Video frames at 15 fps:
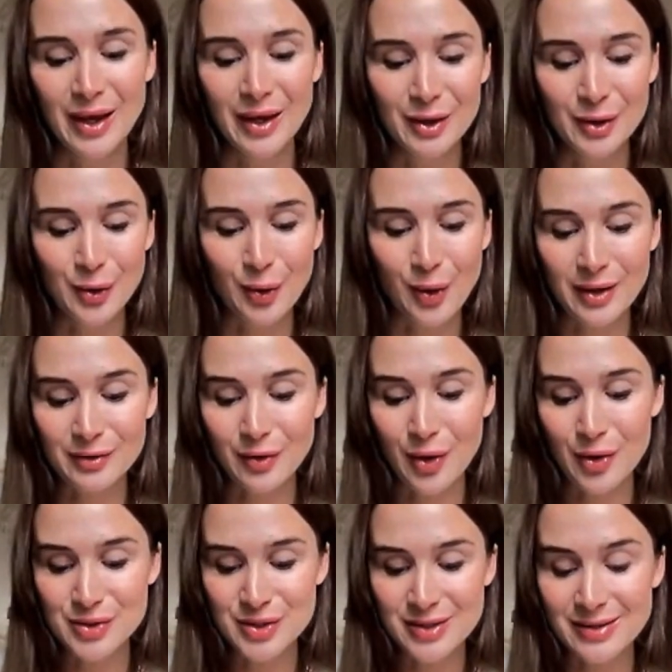you know, I'd
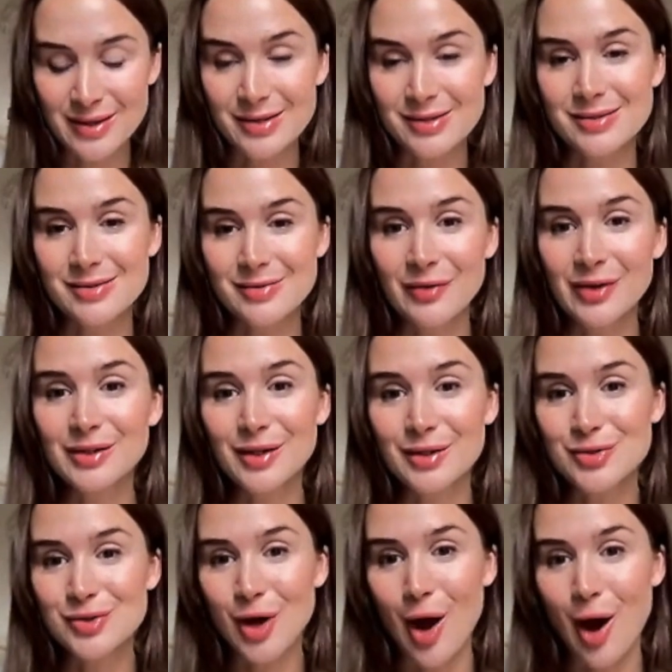go to this
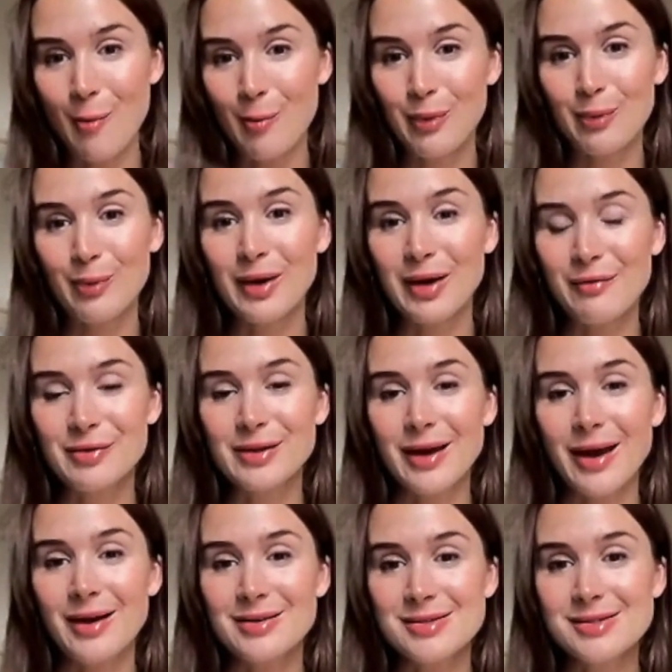vintage shop whenever they
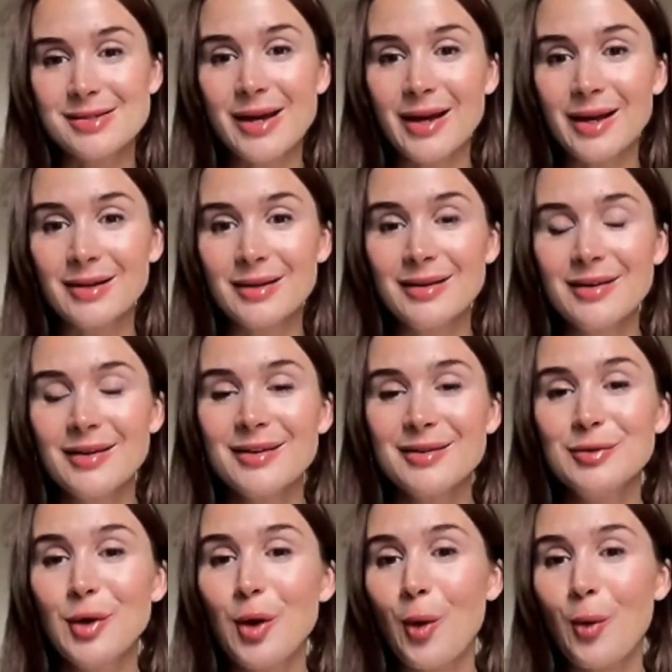had a sale,
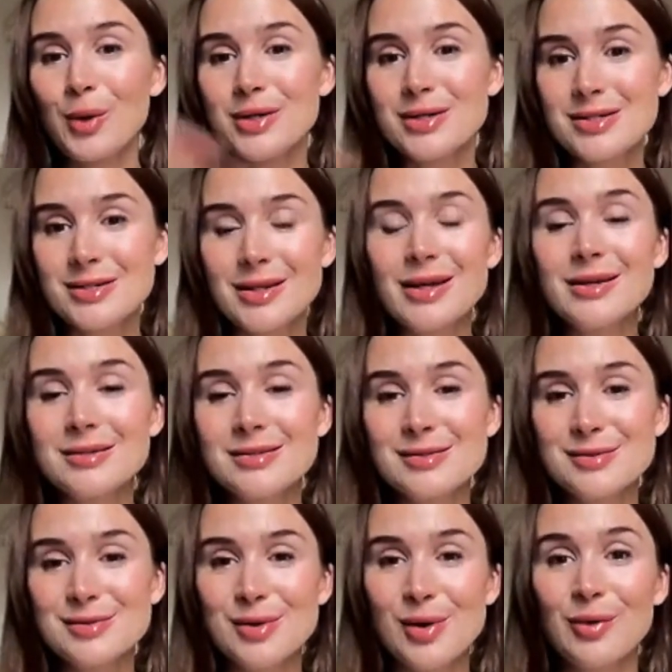know which things
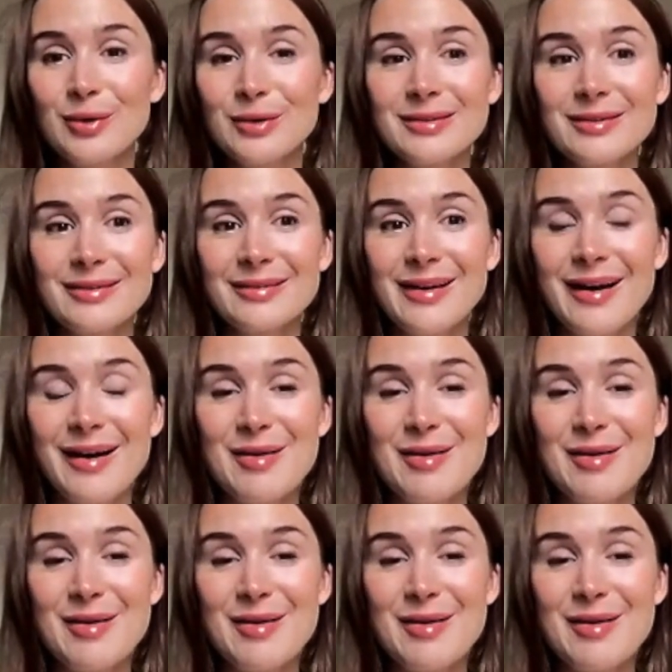sold, uh,